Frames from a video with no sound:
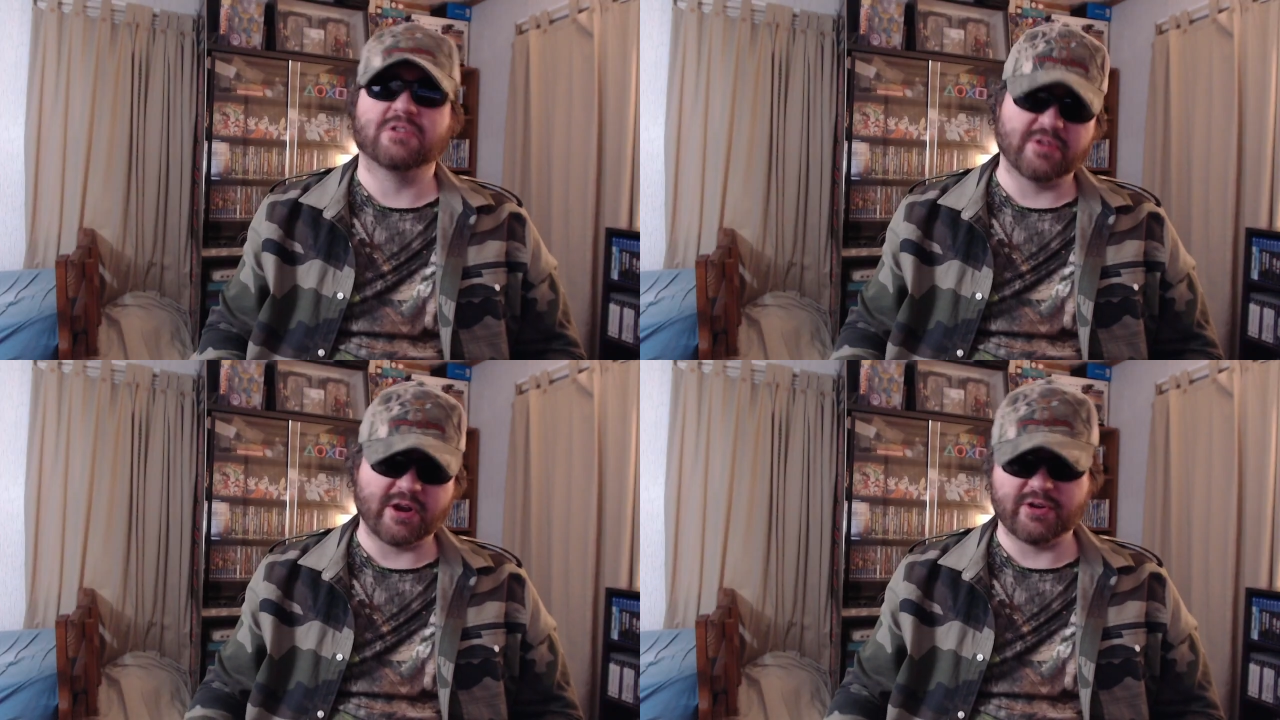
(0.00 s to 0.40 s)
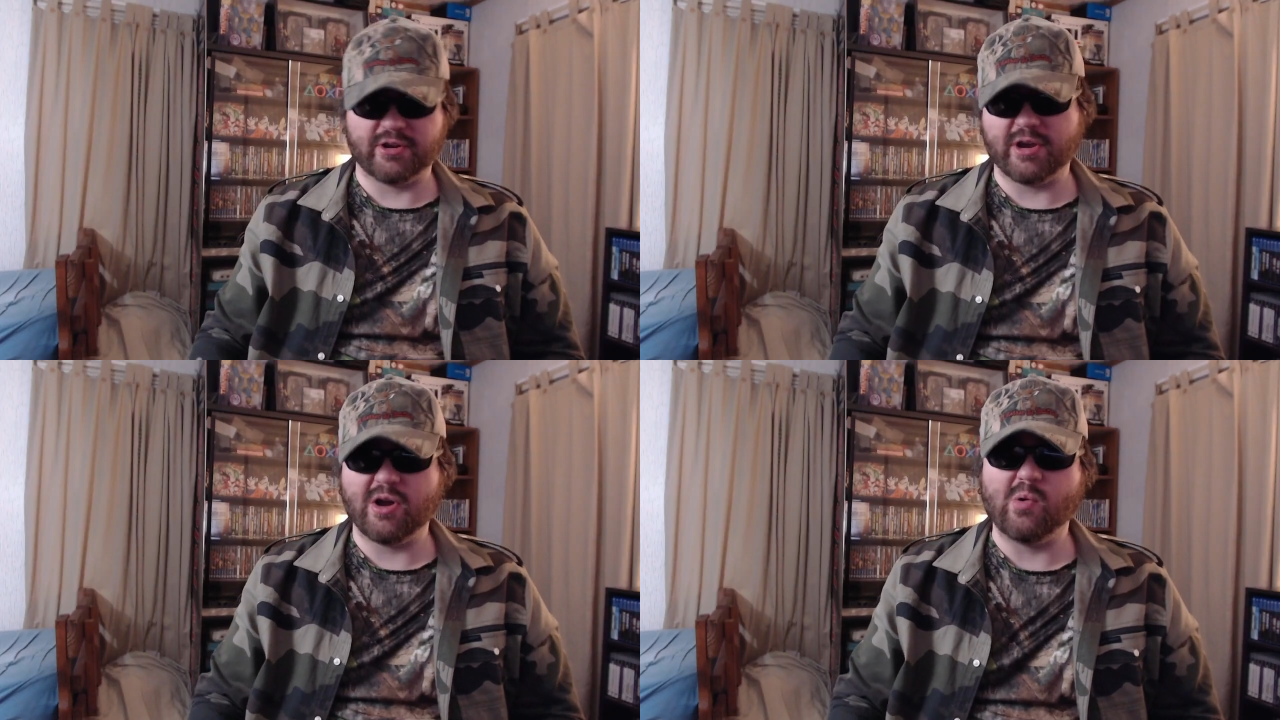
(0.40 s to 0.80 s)
So there
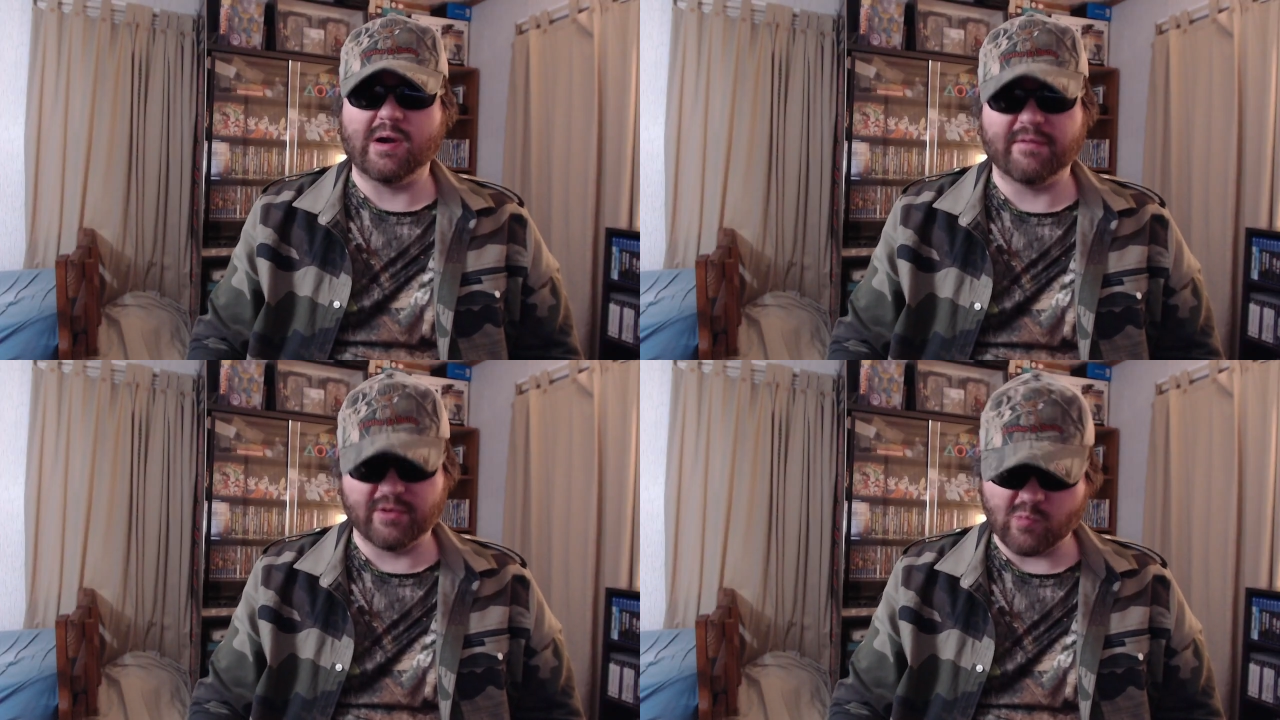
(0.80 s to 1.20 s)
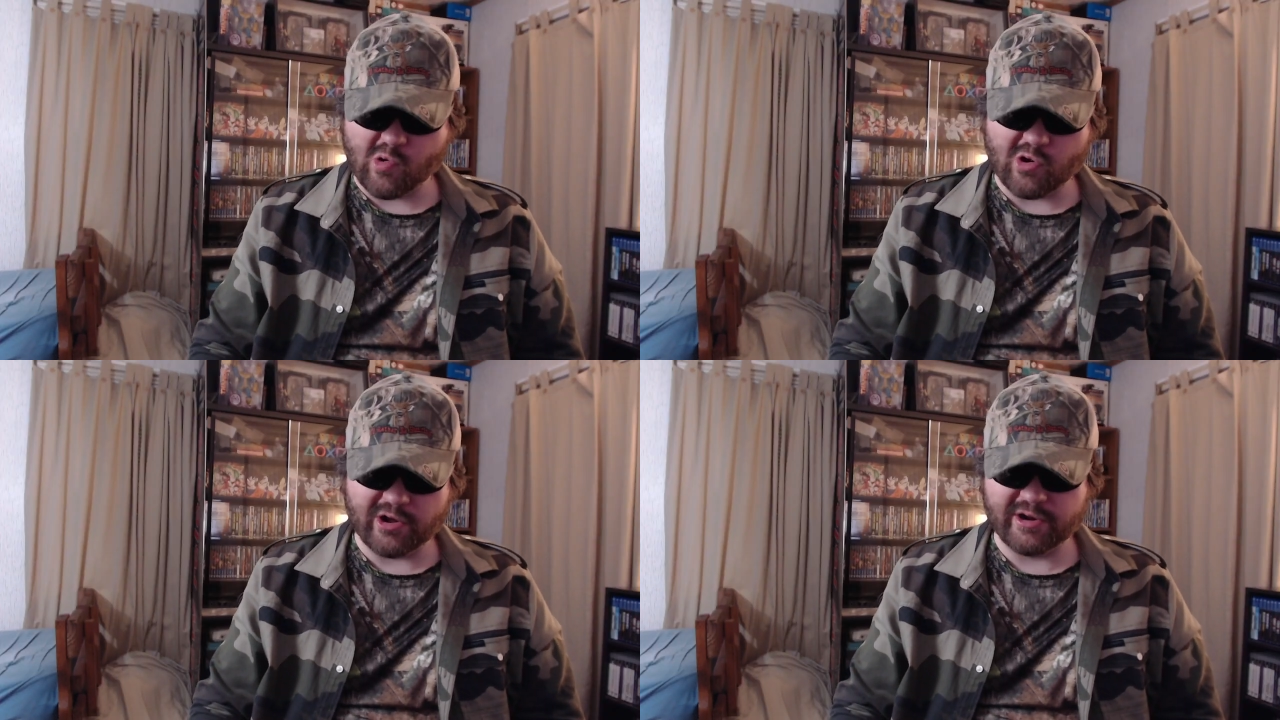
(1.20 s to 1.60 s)
you go,
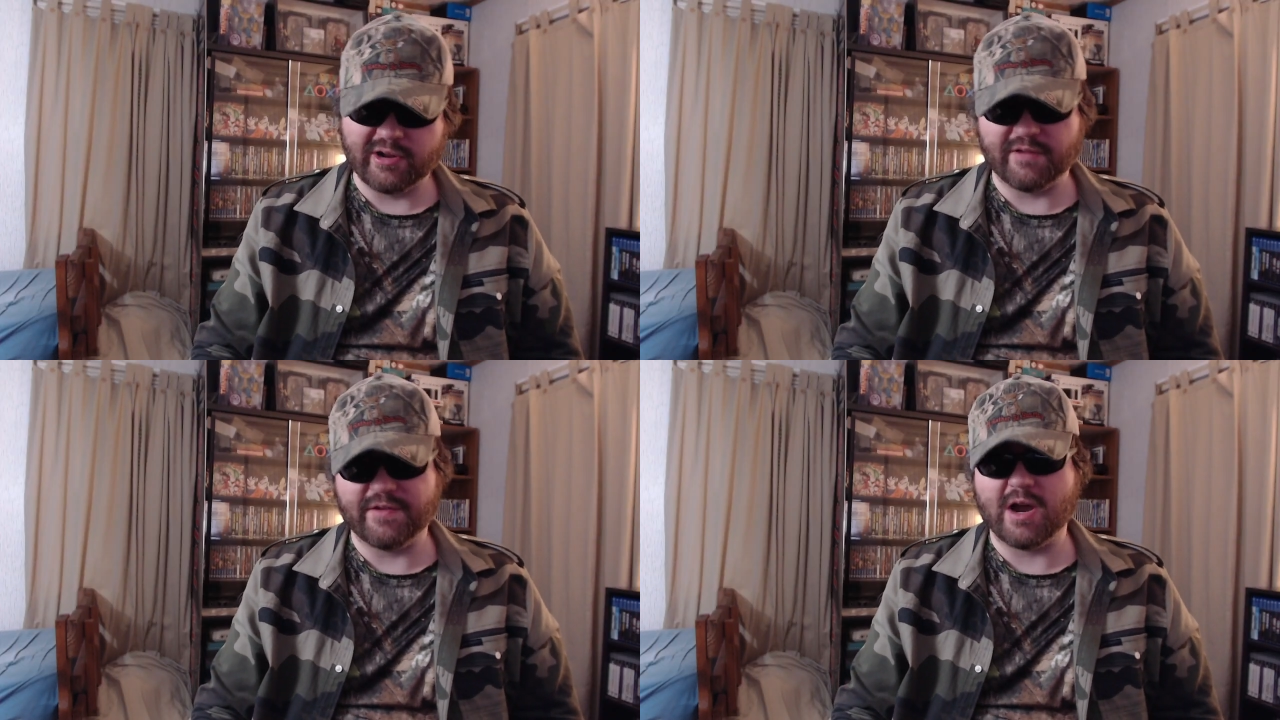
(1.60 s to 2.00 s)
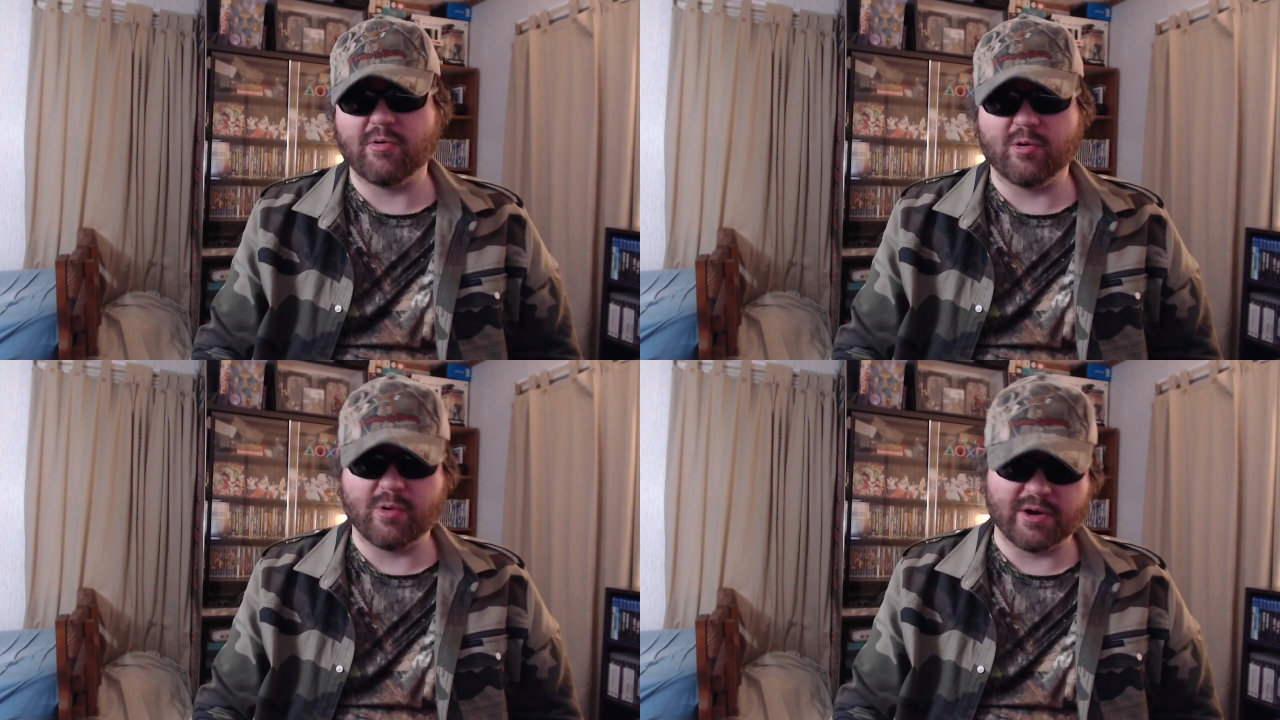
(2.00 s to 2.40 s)
everyone. If
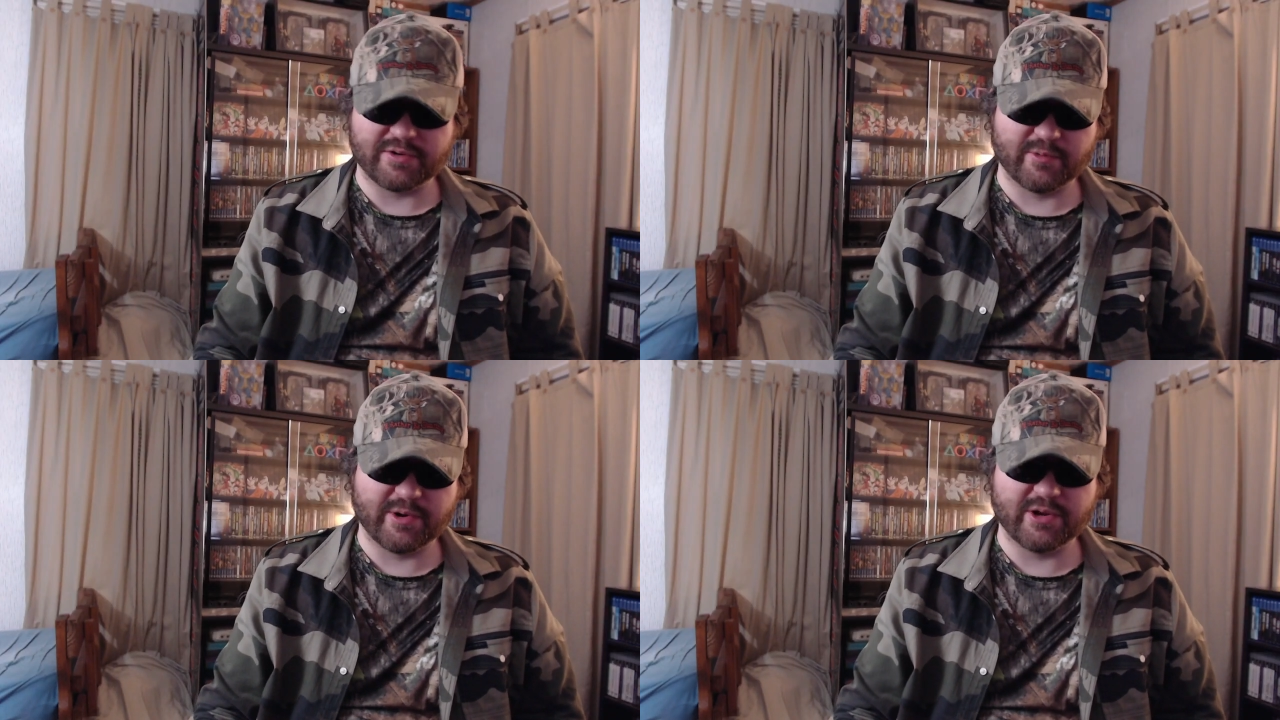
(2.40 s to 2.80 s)
y'all want to watch the